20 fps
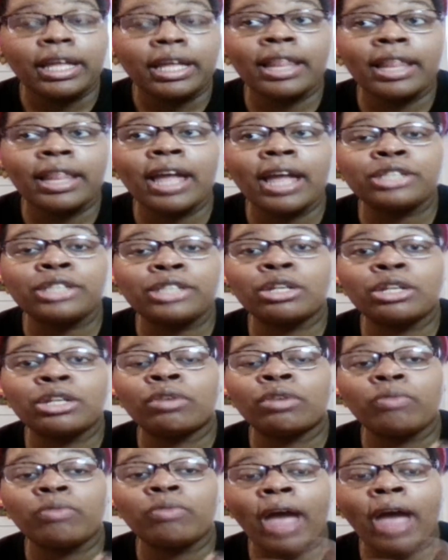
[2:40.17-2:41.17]
and that's
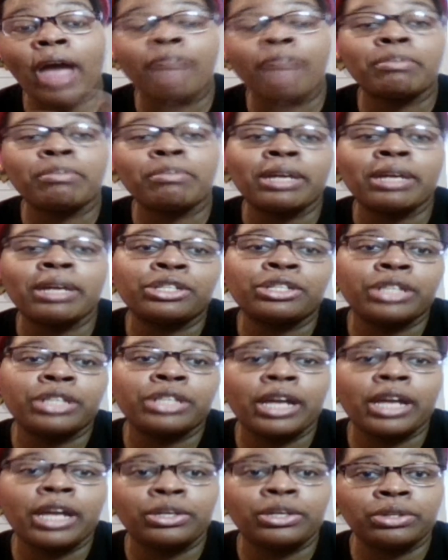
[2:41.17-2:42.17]
the affirmation
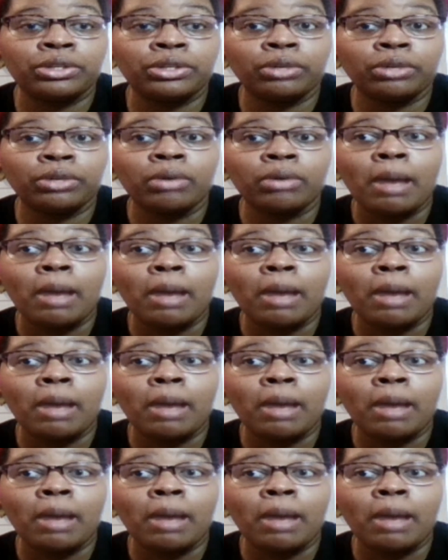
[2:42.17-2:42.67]
that you do,